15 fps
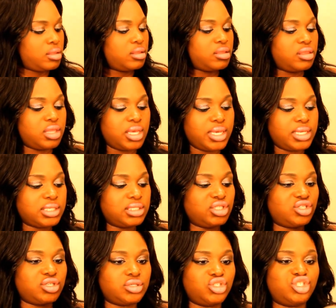these
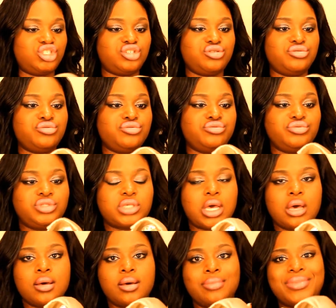shoes,
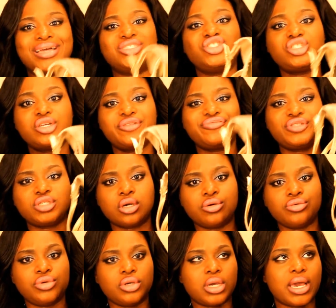um, I should have
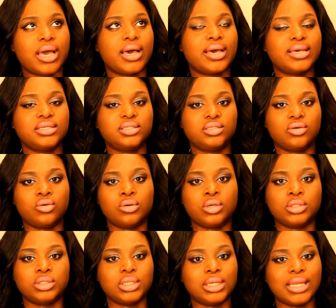shown you guys
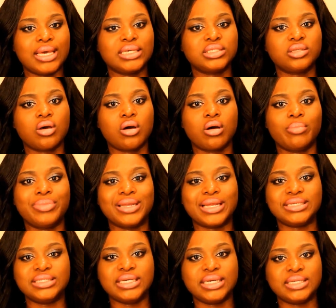on the last haul, but
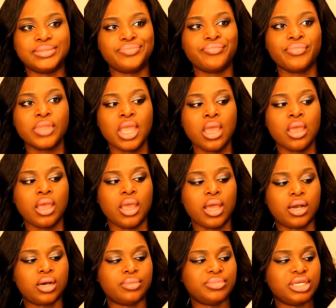I didn't.
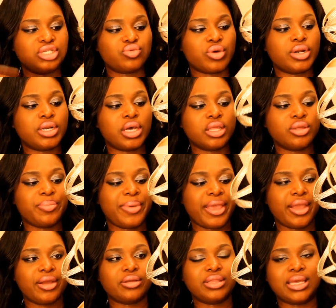Um, these were another
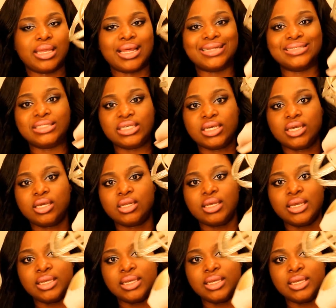pair that I did